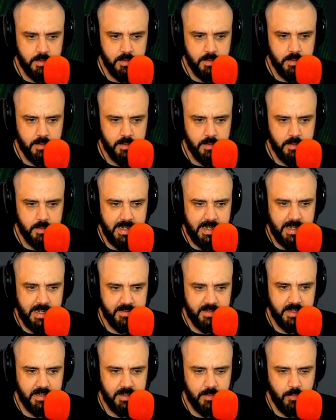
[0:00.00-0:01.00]
the last
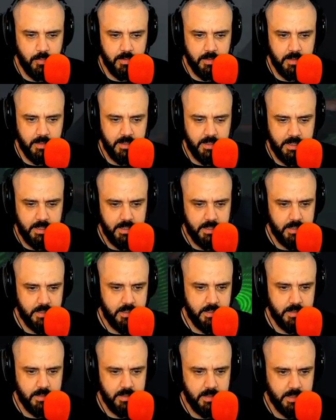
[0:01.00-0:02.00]
thing that we're going to need.
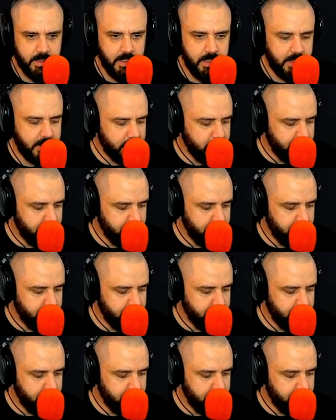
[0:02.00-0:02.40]
It can either